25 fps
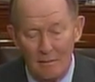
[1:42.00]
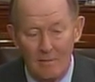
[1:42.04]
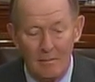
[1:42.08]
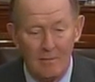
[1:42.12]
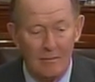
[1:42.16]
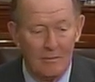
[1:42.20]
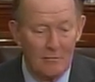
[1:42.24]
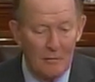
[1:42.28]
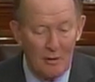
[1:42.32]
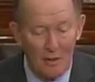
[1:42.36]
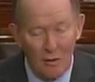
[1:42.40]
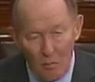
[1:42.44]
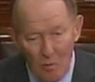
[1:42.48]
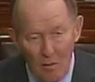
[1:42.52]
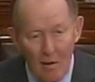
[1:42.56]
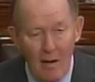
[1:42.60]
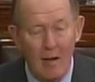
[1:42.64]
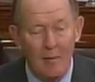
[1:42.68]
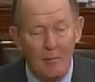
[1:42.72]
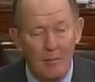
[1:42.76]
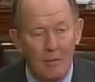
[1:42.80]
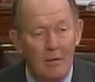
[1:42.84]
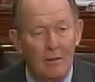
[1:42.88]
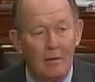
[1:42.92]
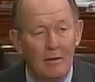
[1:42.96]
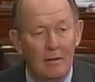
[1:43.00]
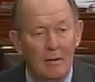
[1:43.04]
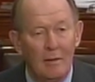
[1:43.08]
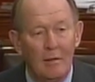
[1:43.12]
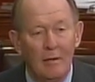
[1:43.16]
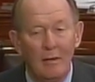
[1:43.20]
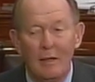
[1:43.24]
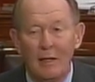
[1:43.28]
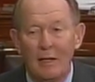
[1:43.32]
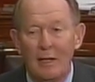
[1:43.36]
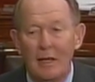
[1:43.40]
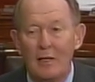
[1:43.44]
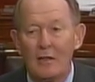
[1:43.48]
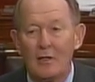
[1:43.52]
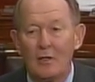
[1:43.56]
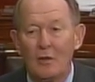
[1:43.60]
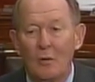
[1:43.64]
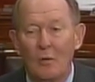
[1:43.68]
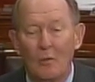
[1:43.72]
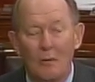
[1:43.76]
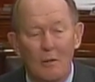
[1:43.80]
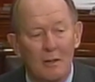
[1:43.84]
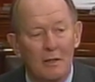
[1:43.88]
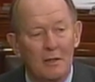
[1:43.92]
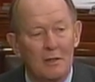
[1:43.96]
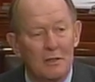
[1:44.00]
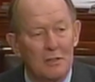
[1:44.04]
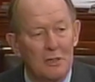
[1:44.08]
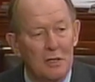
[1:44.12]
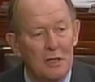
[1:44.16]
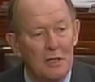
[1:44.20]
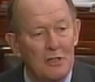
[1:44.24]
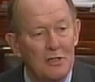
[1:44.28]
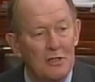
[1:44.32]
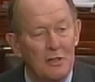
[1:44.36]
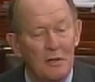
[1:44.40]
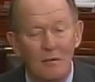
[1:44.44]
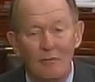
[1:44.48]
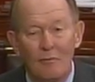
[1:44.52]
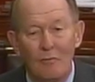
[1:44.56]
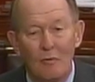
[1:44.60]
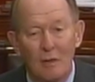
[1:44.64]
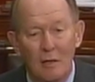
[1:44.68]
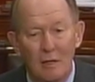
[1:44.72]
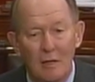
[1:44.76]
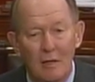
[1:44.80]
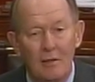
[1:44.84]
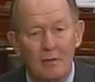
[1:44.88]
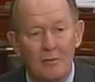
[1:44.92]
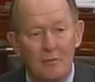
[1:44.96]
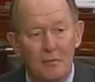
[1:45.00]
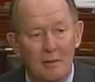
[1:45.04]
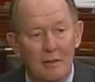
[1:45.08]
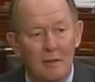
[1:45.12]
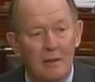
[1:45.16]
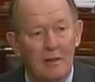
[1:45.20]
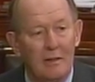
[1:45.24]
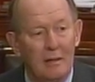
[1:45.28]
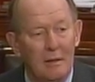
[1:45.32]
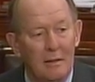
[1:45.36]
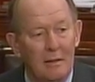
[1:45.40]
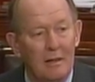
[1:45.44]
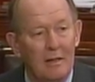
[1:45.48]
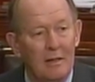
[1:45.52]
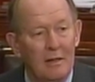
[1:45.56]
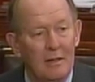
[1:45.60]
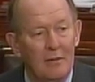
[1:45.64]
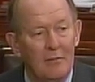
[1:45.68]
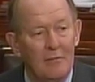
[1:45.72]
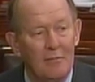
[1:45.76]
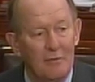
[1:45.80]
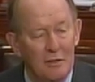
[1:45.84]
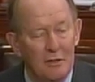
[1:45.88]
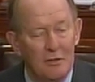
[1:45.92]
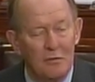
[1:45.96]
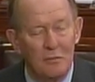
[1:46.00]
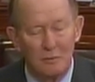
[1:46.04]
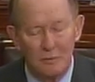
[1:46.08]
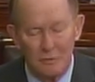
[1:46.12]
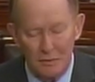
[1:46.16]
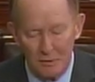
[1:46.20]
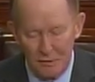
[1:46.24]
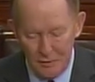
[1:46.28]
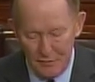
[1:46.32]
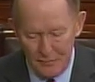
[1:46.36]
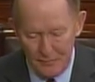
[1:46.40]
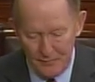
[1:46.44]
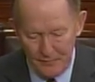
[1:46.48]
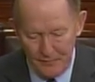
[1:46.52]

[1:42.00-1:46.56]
requirement in an organization of 100 individuals